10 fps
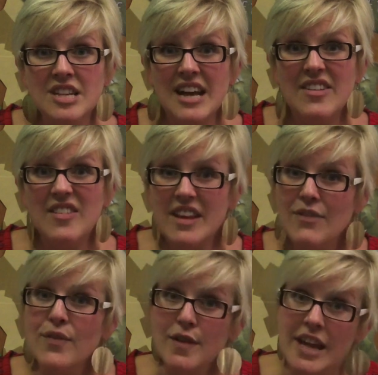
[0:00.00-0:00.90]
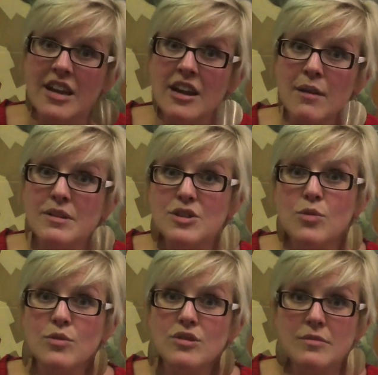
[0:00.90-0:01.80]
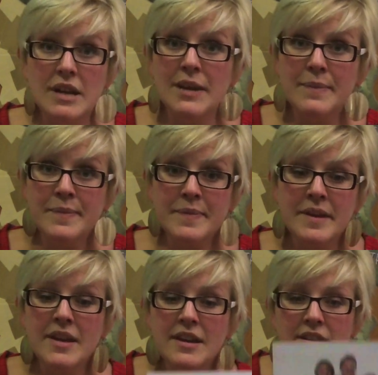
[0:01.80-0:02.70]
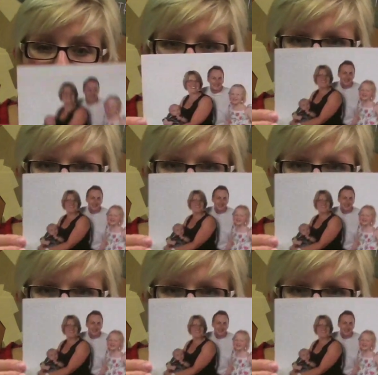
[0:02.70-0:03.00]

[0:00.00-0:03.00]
dads, and they feel they can come and talk to me. So